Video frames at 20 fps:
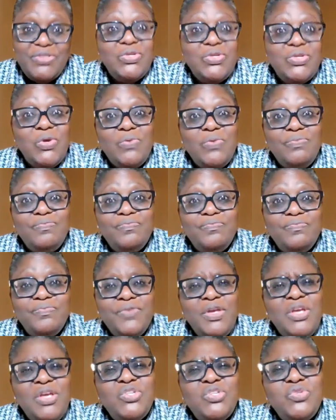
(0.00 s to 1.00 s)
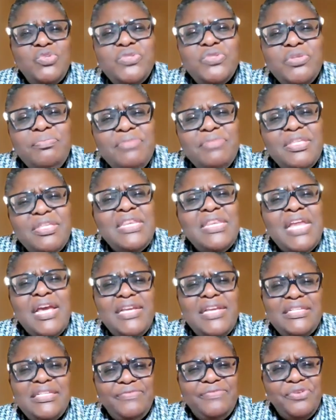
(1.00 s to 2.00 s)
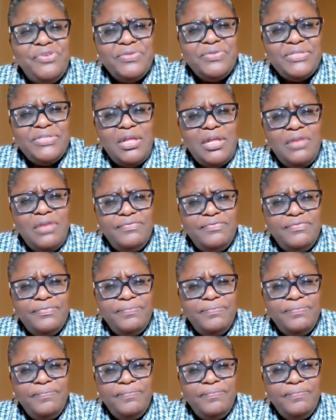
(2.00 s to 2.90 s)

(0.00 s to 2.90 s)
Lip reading: So do something nice for yourself.